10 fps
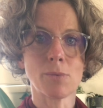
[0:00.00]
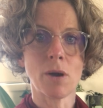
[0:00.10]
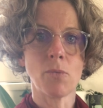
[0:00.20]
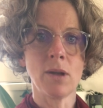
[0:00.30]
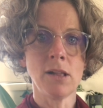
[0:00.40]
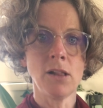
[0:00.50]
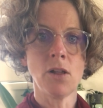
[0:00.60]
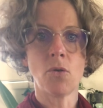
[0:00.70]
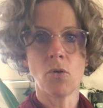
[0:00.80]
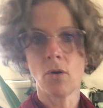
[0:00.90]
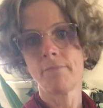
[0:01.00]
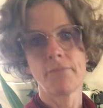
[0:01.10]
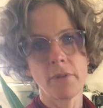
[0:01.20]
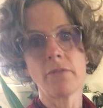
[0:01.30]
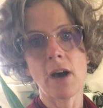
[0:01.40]
one will, or
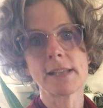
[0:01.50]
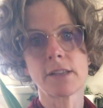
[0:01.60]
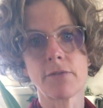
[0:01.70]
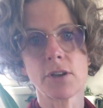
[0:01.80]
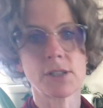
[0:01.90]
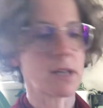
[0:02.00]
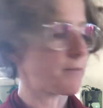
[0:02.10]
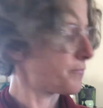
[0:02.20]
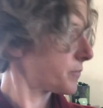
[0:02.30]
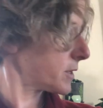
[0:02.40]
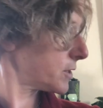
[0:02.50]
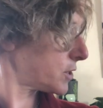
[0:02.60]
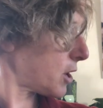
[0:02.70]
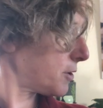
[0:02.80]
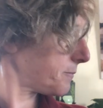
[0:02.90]
vice versa.
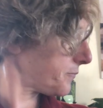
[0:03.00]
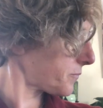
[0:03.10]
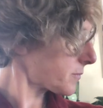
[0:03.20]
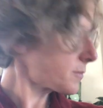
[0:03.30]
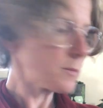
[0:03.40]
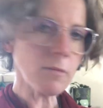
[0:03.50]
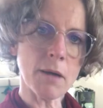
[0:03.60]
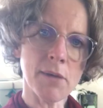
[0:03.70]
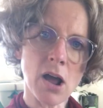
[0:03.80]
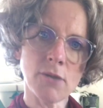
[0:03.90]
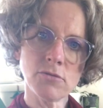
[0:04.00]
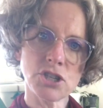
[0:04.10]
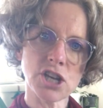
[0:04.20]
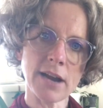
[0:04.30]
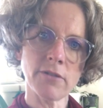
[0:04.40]
So, but I will
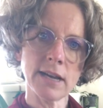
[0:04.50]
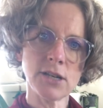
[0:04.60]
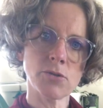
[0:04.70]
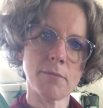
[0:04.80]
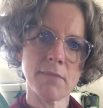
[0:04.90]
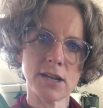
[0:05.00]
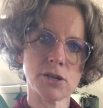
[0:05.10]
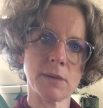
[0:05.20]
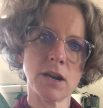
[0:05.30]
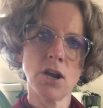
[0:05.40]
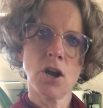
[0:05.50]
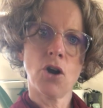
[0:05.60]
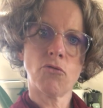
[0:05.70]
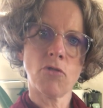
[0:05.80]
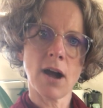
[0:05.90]
generally do a measurement
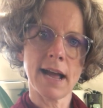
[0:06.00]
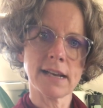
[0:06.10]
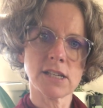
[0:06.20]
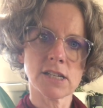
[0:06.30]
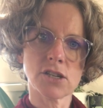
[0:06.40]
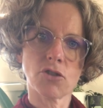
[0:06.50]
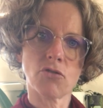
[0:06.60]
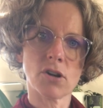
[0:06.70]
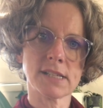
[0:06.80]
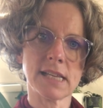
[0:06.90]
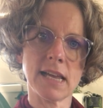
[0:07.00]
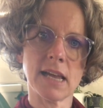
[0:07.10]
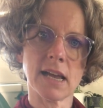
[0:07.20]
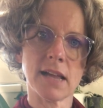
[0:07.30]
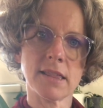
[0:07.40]
right just across
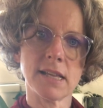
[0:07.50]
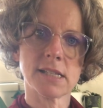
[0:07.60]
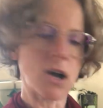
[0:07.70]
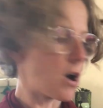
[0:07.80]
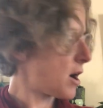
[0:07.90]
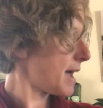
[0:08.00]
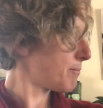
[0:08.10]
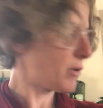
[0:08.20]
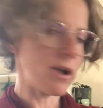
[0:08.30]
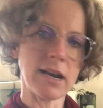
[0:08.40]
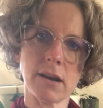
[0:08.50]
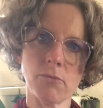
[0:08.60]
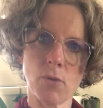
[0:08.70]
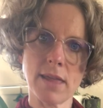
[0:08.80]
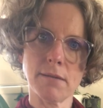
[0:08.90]
here at this high point
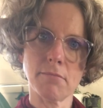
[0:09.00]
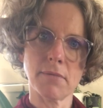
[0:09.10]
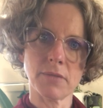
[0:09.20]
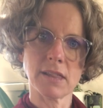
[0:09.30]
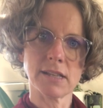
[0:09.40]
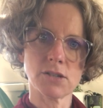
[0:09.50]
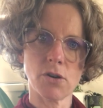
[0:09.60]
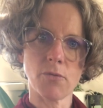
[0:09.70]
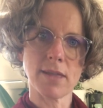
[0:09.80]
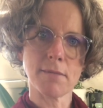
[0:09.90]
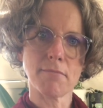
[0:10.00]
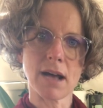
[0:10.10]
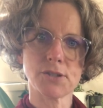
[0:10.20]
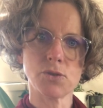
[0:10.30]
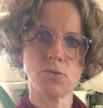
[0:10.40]
where where the
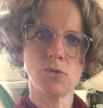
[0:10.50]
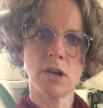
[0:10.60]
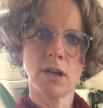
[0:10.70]
muscle,